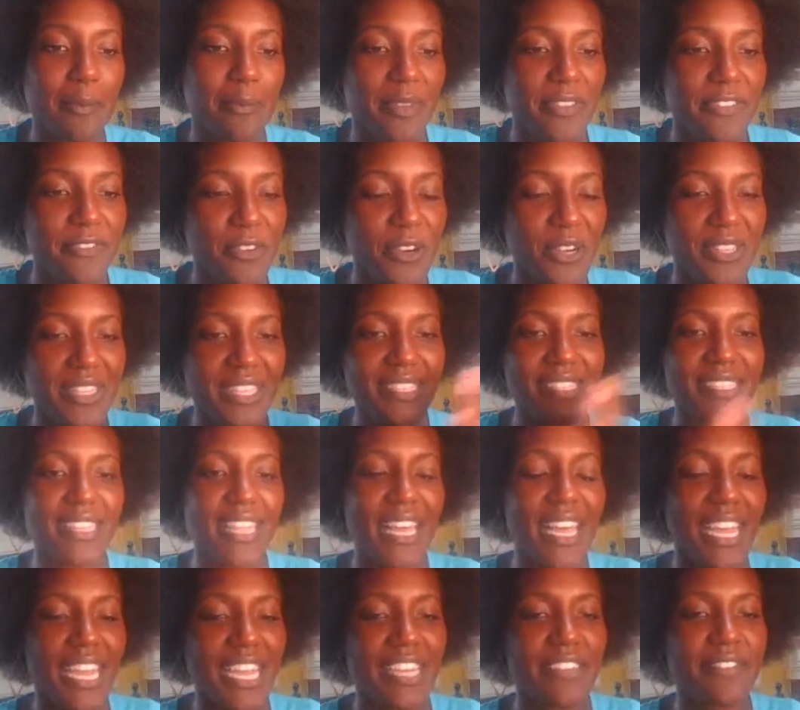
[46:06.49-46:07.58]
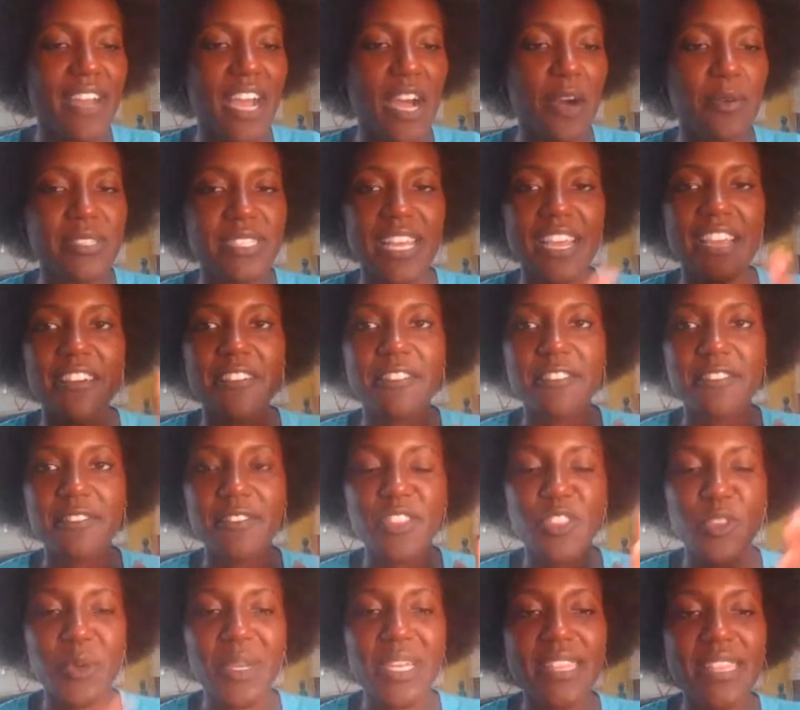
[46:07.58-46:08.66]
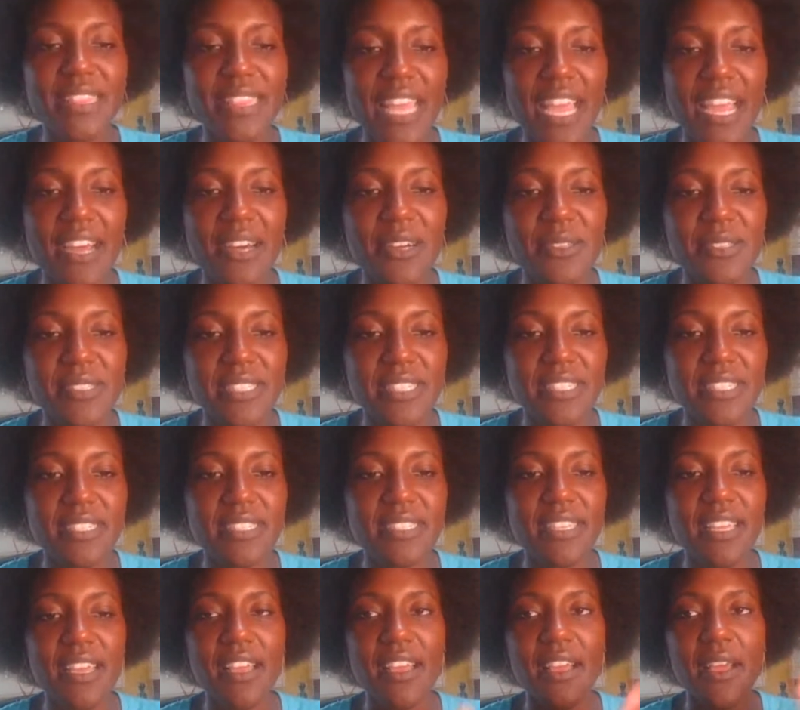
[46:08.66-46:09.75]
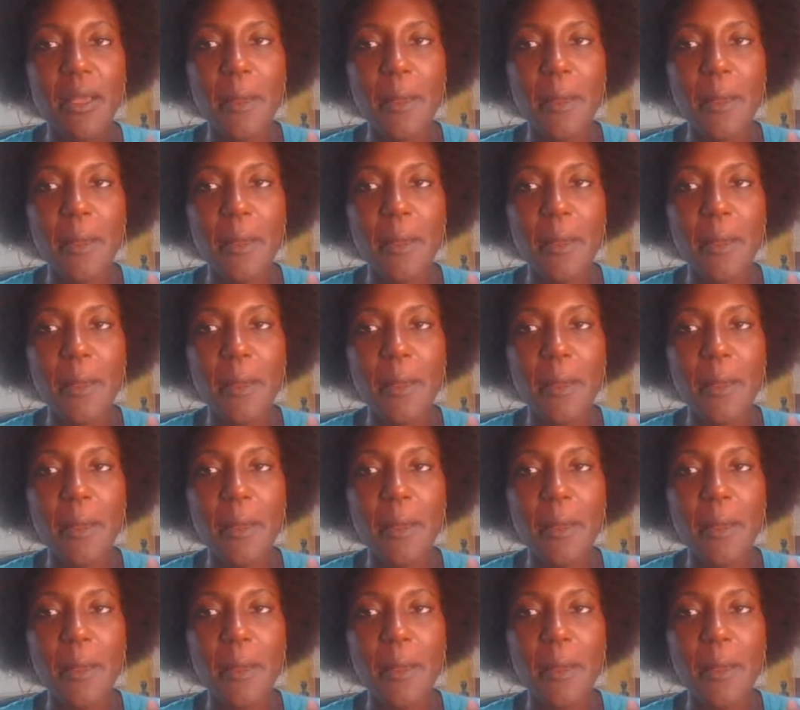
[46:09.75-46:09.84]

Before this live, I was at 3,000.